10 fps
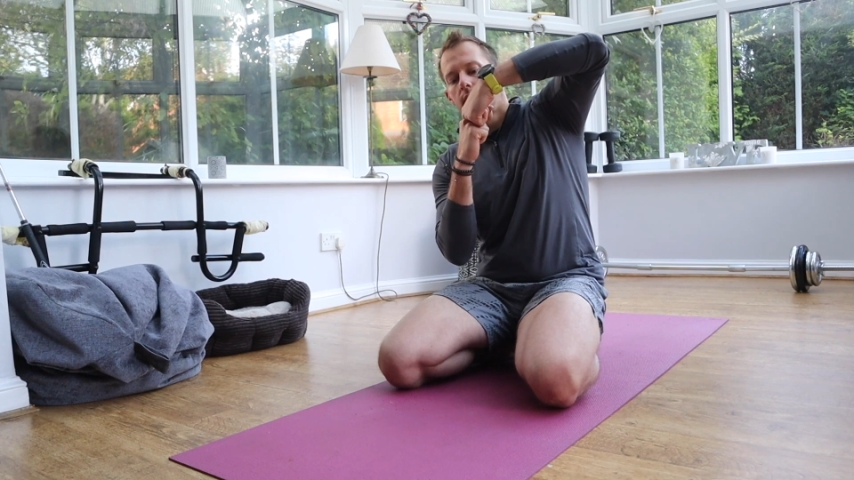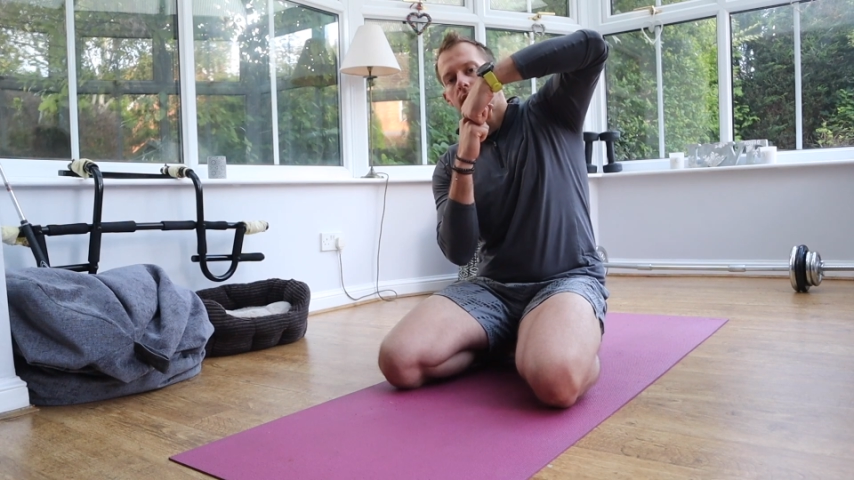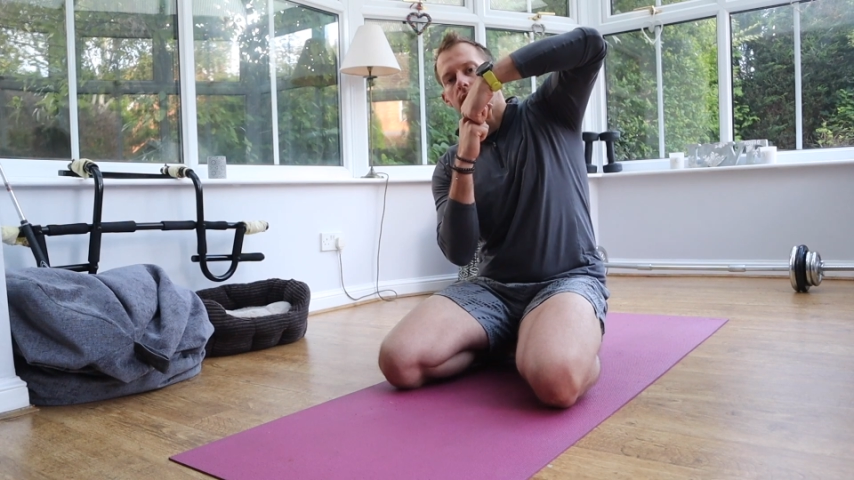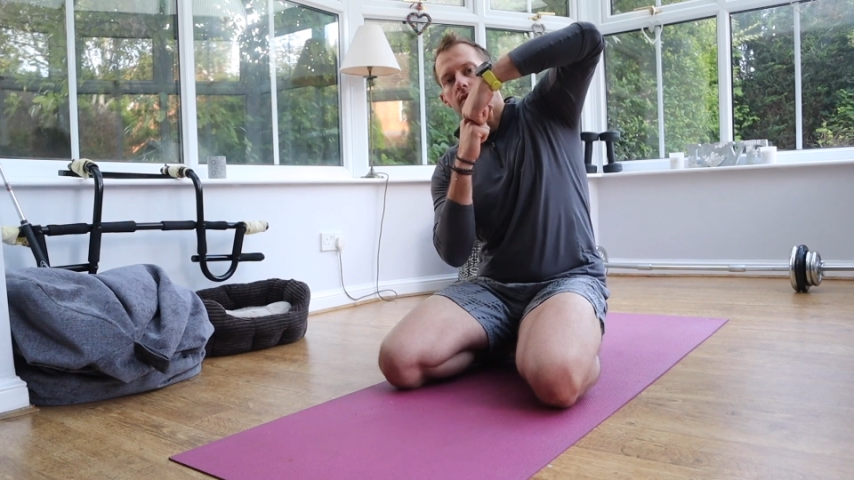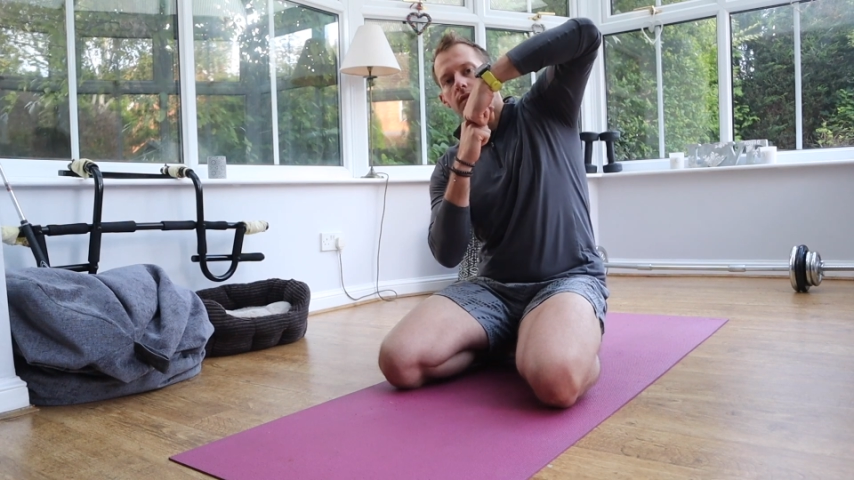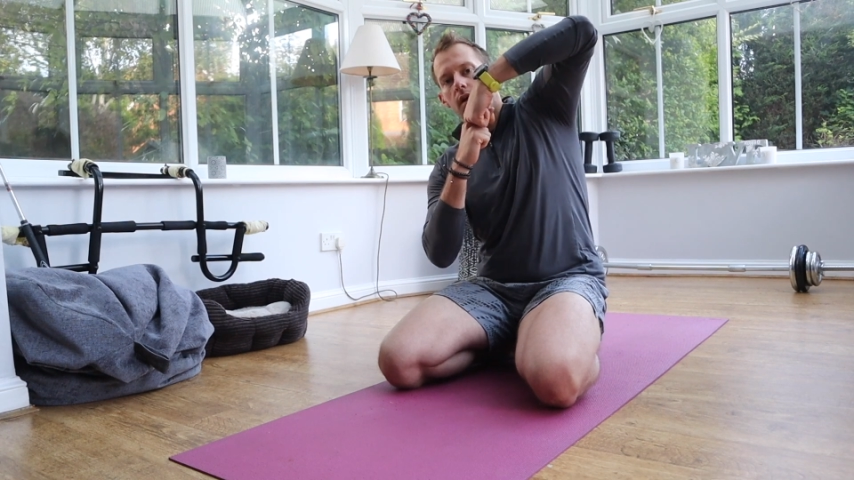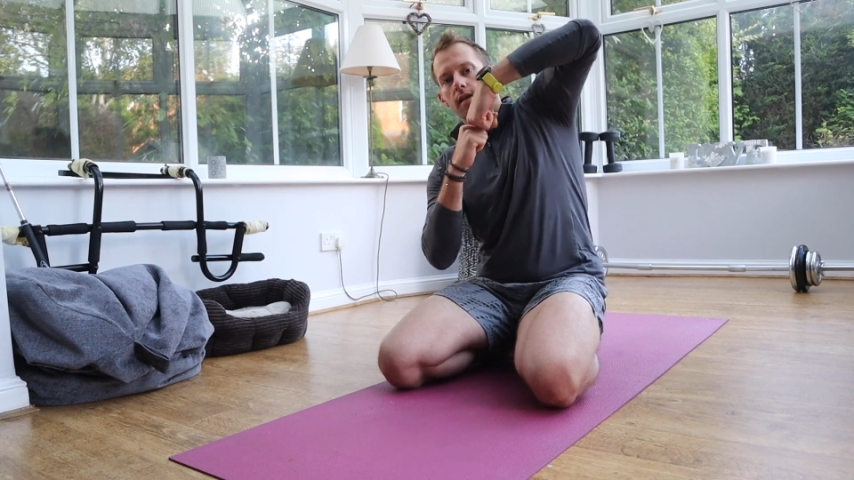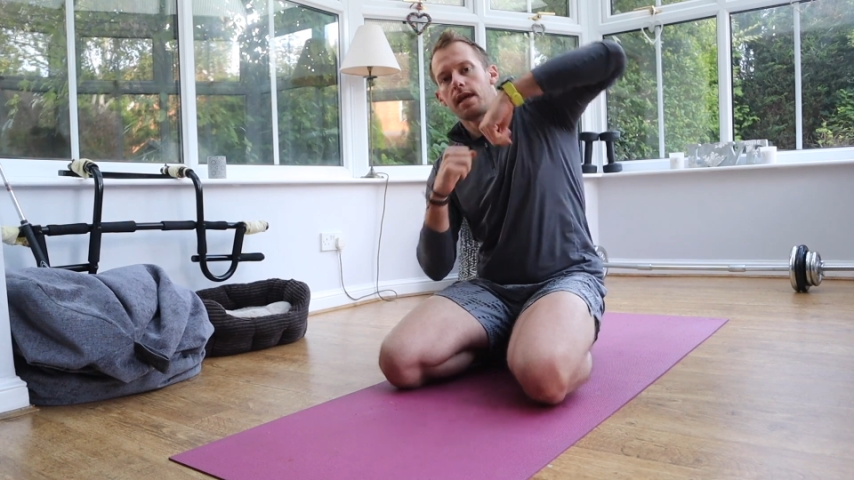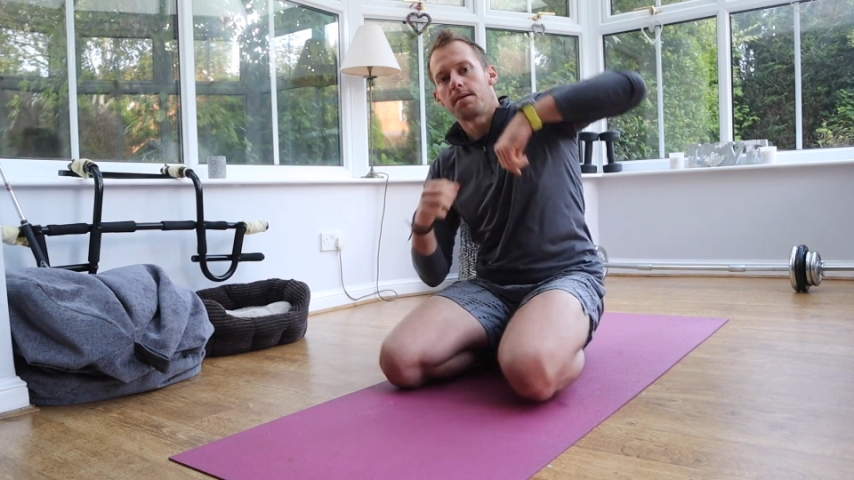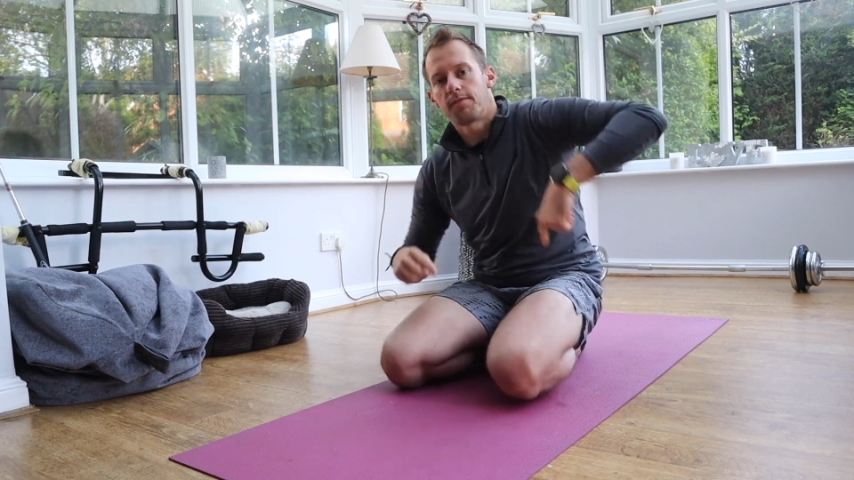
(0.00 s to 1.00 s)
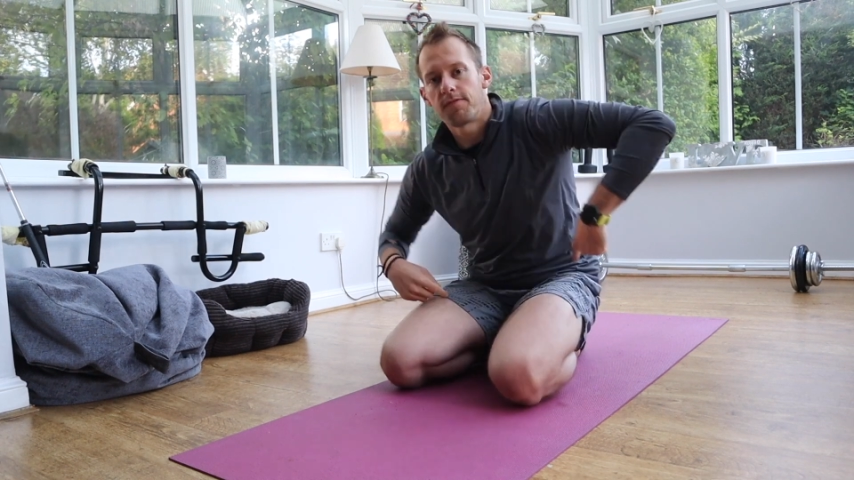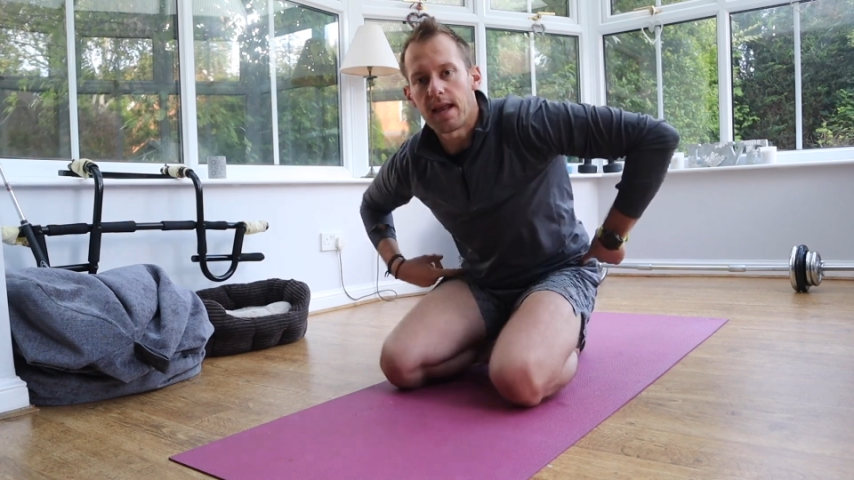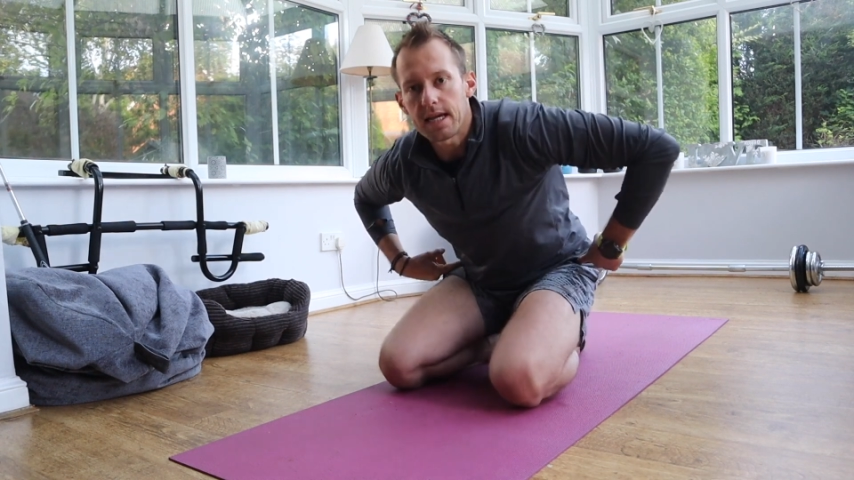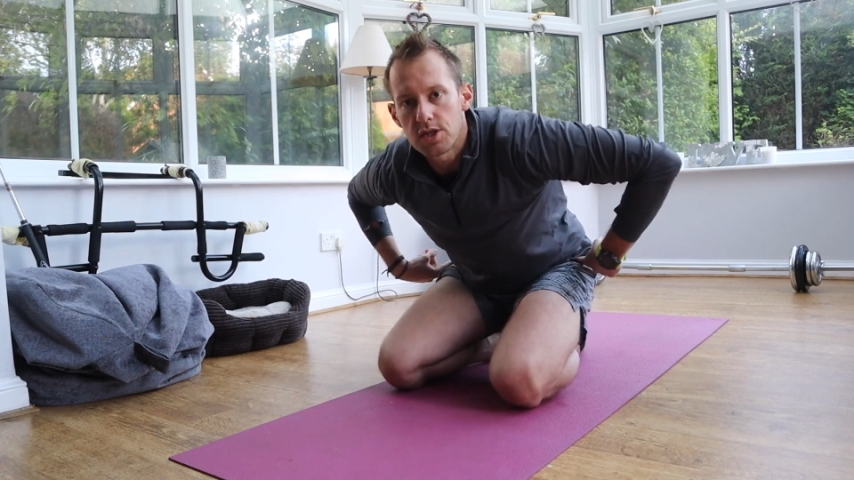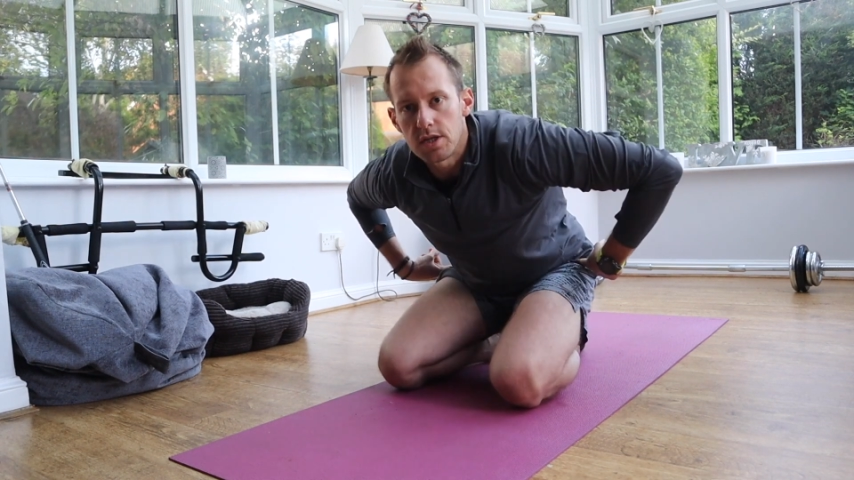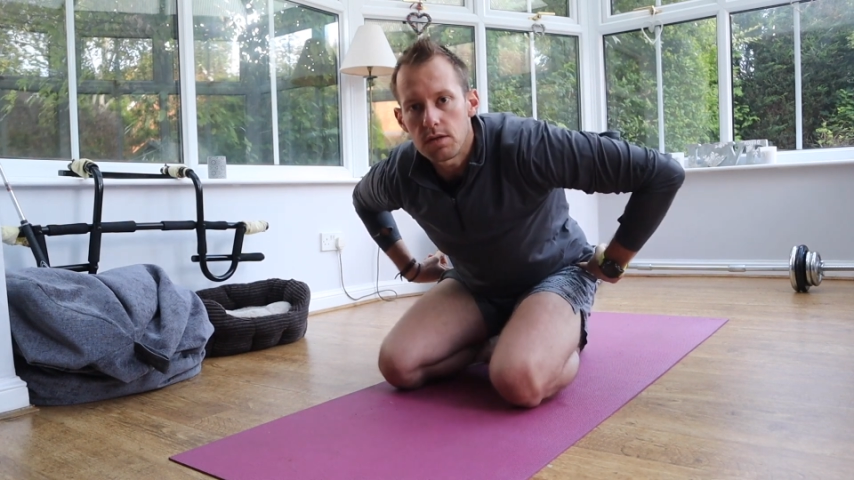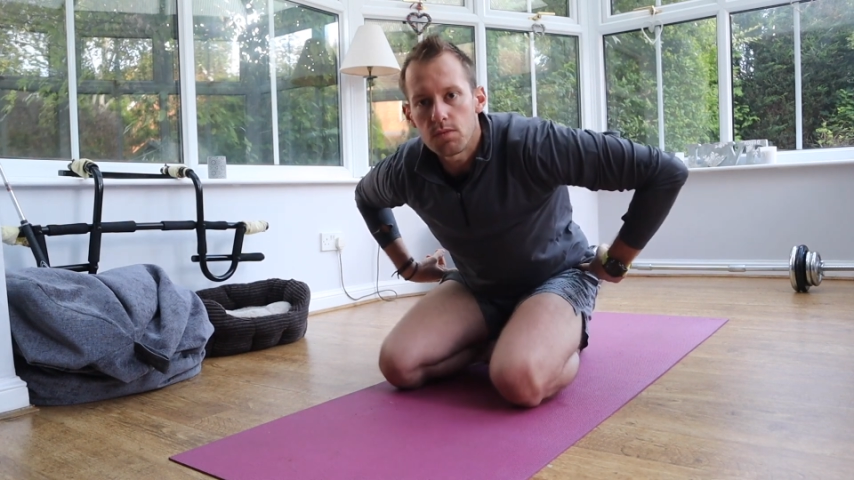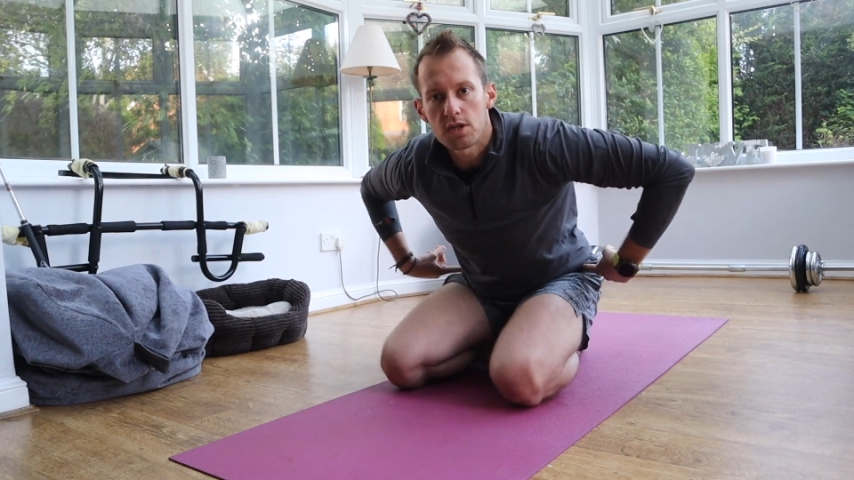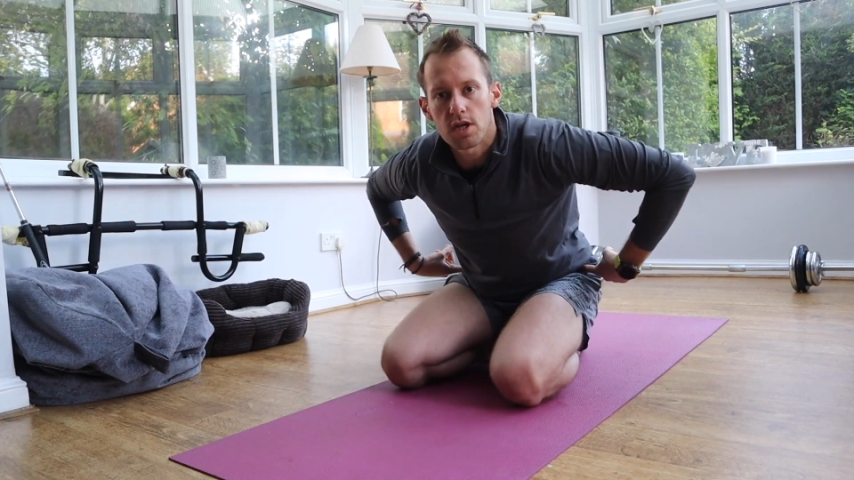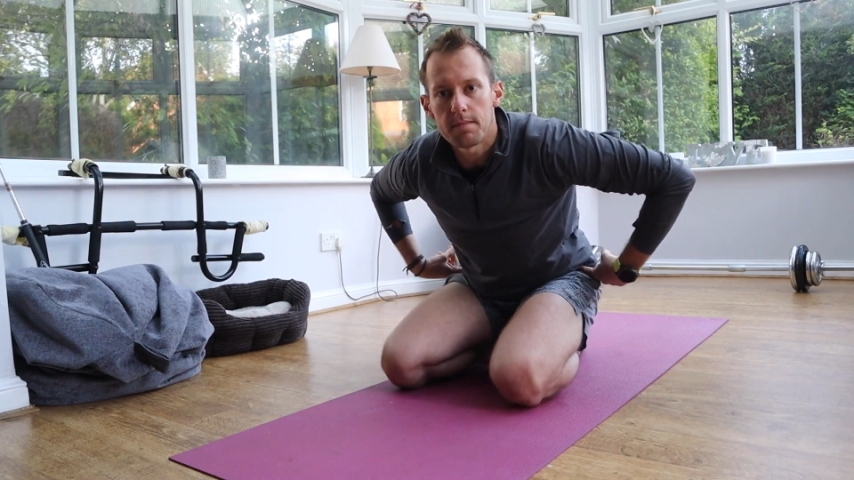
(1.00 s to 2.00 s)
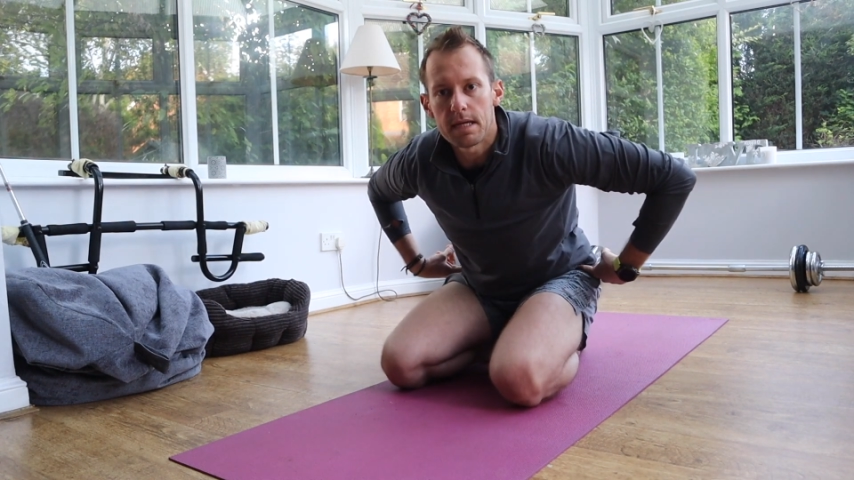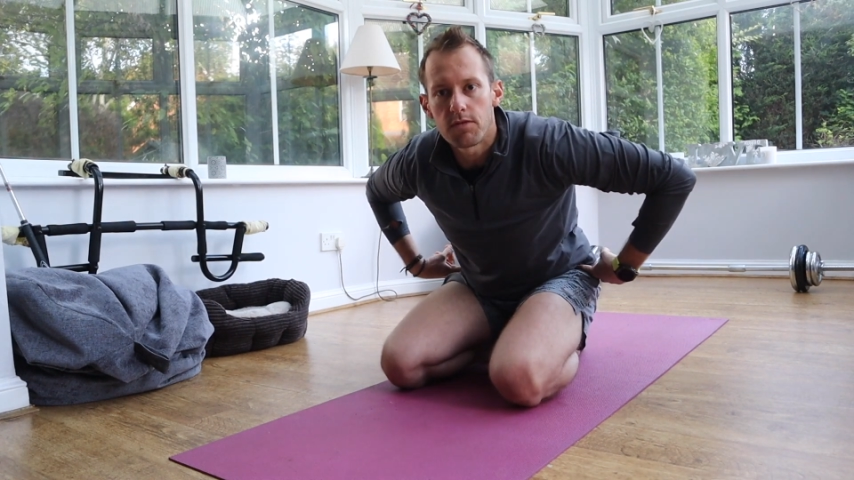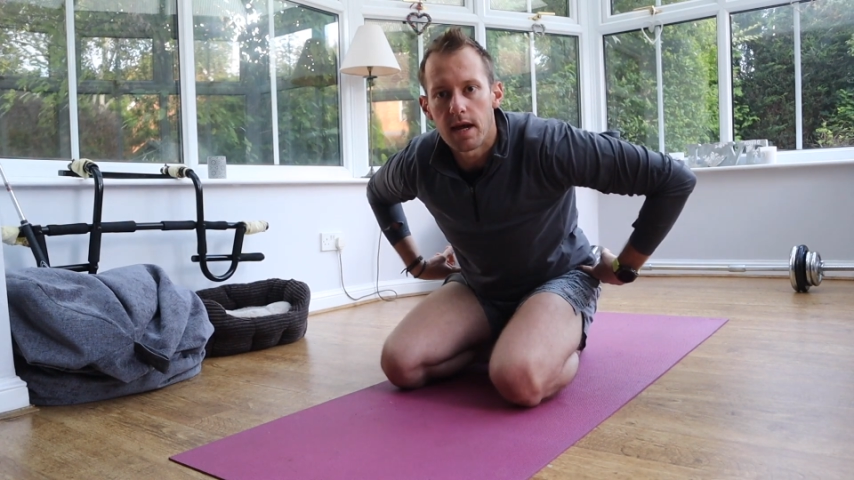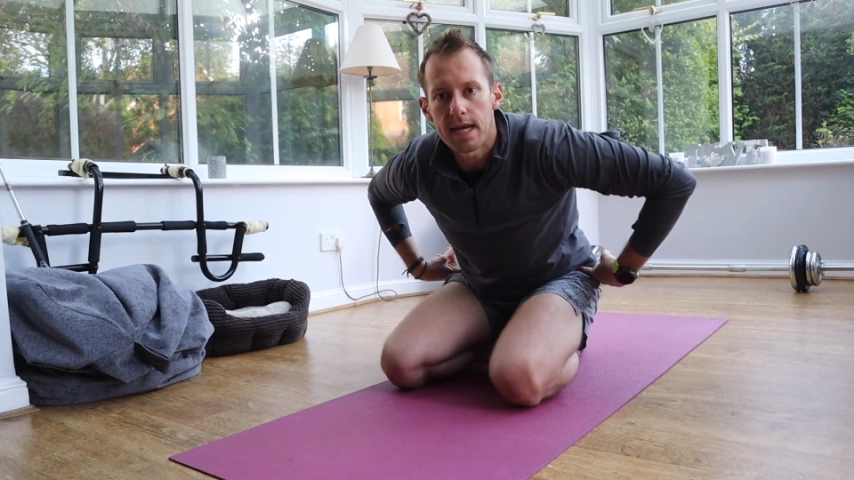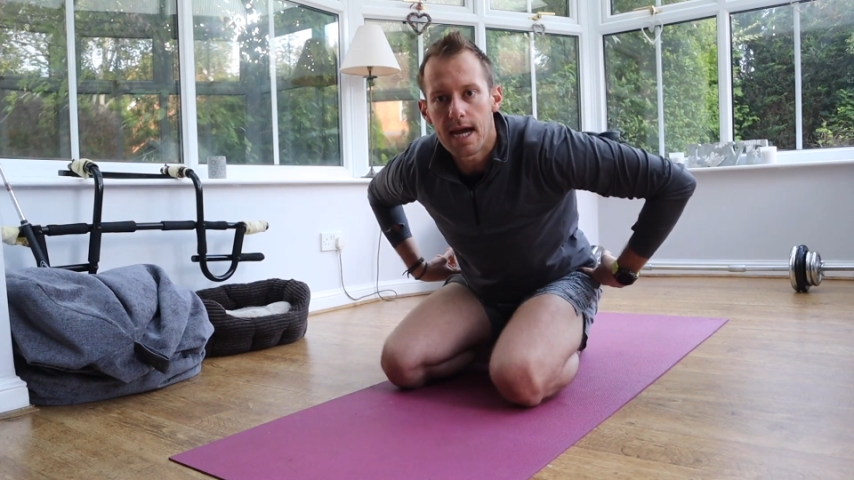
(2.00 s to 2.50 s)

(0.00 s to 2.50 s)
So you've got hip flexion, which I'm in right